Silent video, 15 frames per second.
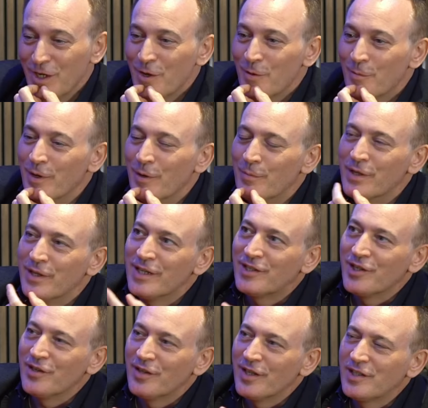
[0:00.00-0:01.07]
but this
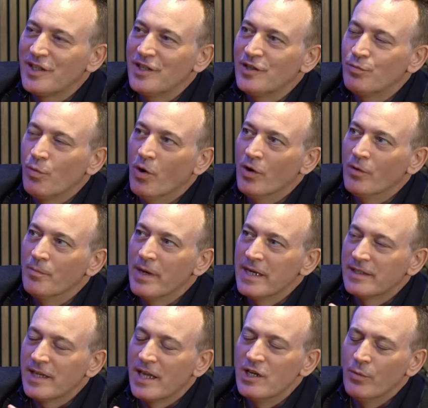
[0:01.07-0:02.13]
is what
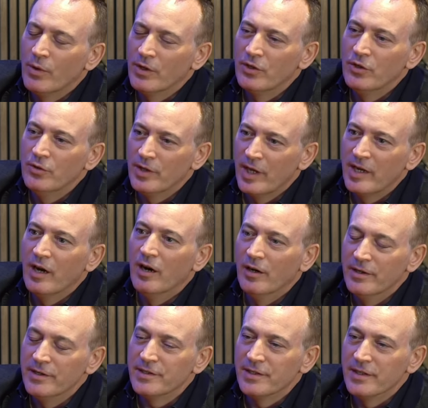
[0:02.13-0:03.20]
makes anyone who they are, isn't it?